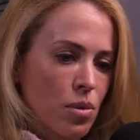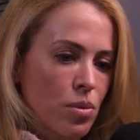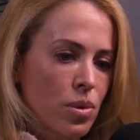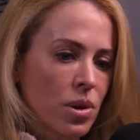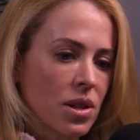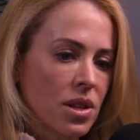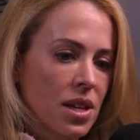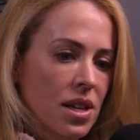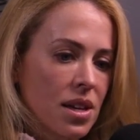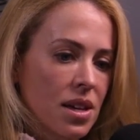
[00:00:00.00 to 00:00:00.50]

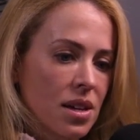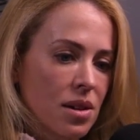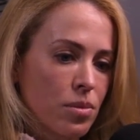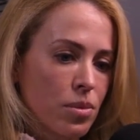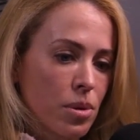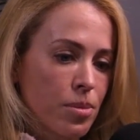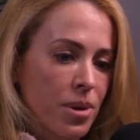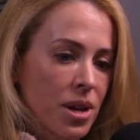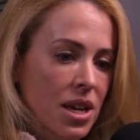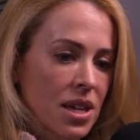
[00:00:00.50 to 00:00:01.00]
really
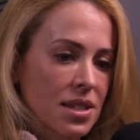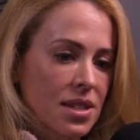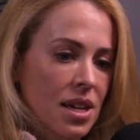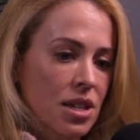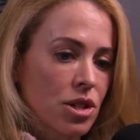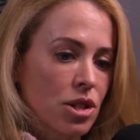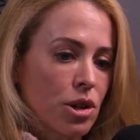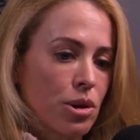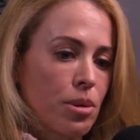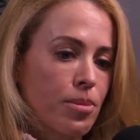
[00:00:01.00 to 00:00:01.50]
we're being
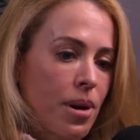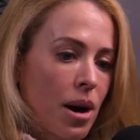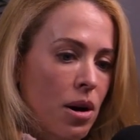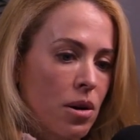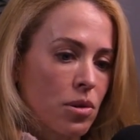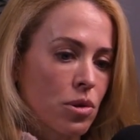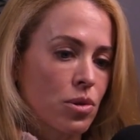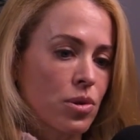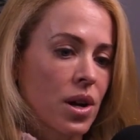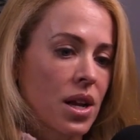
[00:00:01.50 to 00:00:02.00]
intentional
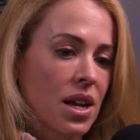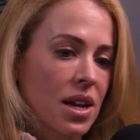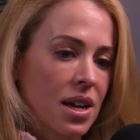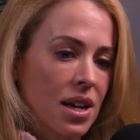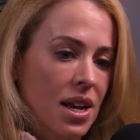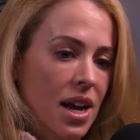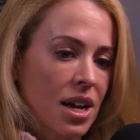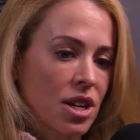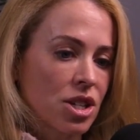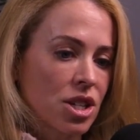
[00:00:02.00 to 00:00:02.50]
about creating
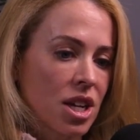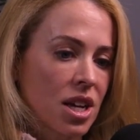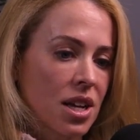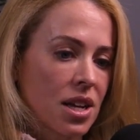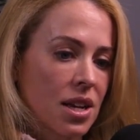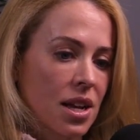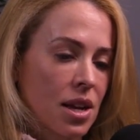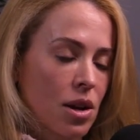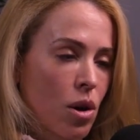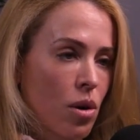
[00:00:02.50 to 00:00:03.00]

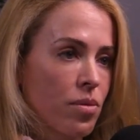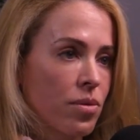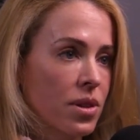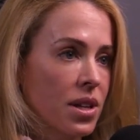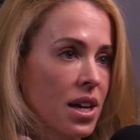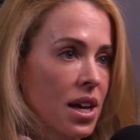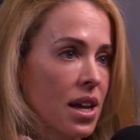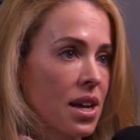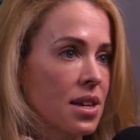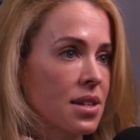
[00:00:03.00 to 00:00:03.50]
connection and
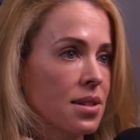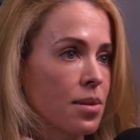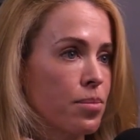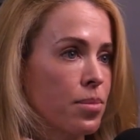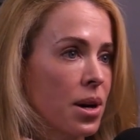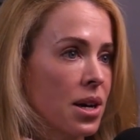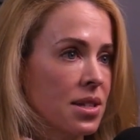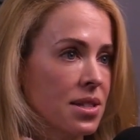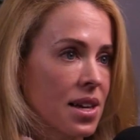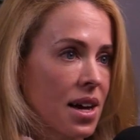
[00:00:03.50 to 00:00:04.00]
hopefully getting some
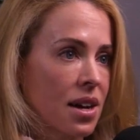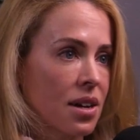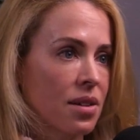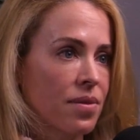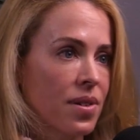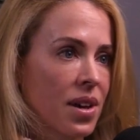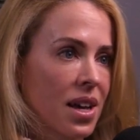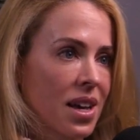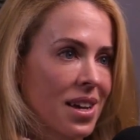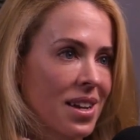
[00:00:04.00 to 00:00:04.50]
buzz out
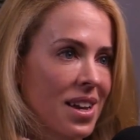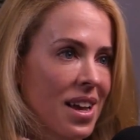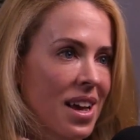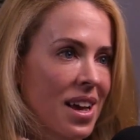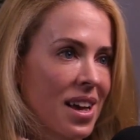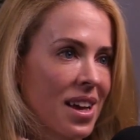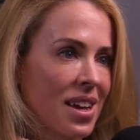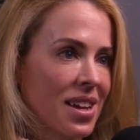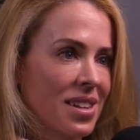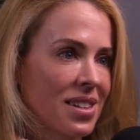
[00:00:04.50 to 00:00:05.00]
of it
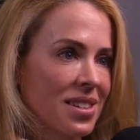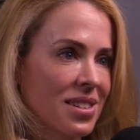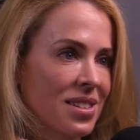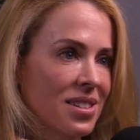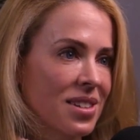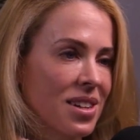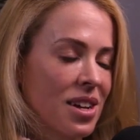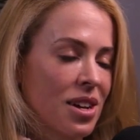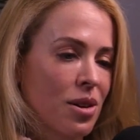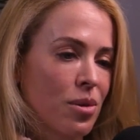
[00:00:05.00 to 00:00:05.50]

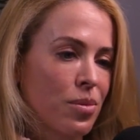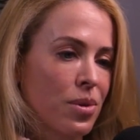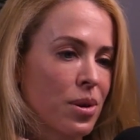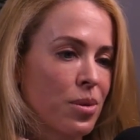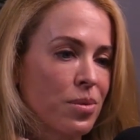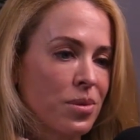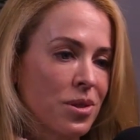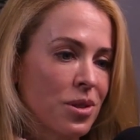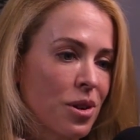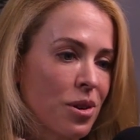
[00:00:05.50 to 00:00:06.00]
and we
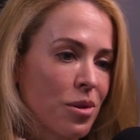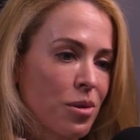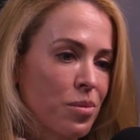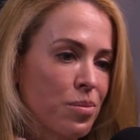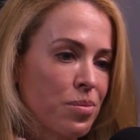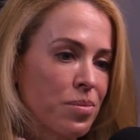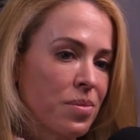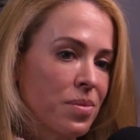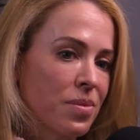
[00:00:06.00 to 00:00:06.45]
you know,